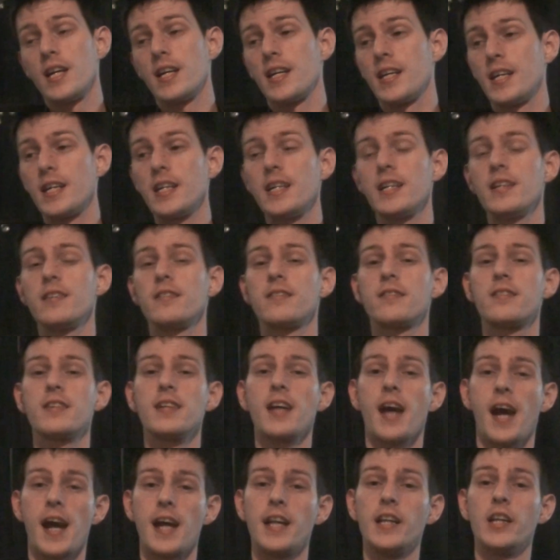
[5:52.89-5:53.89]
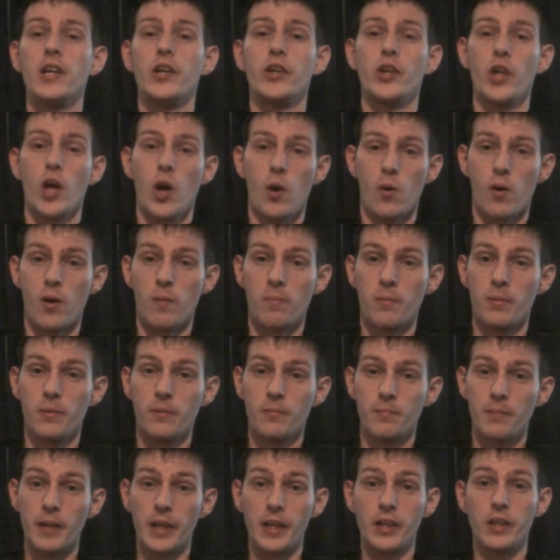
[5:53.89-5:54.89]
is the Halo co-op,
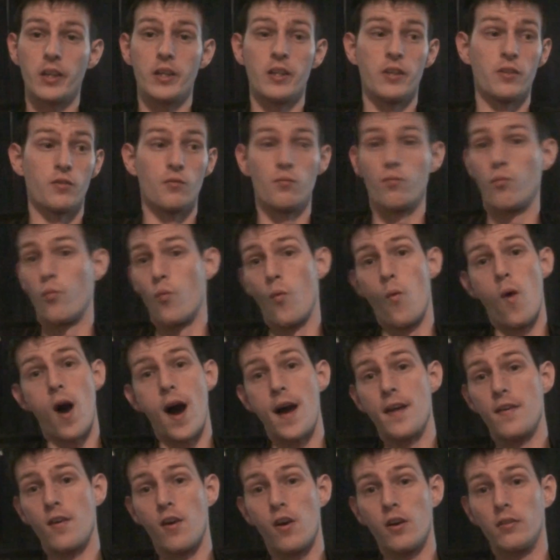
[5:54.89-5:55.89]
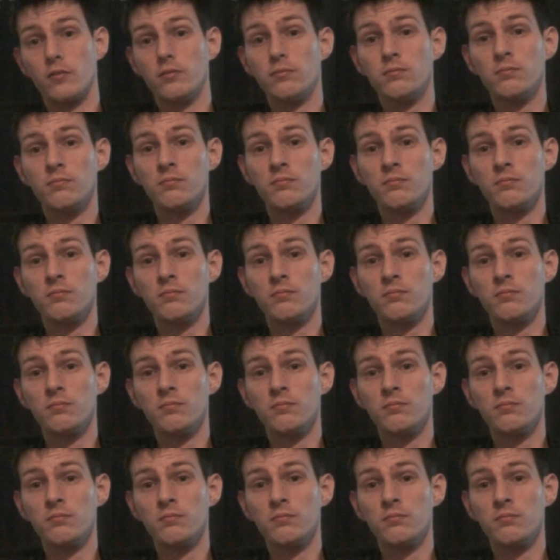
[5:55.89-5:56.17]
because why not?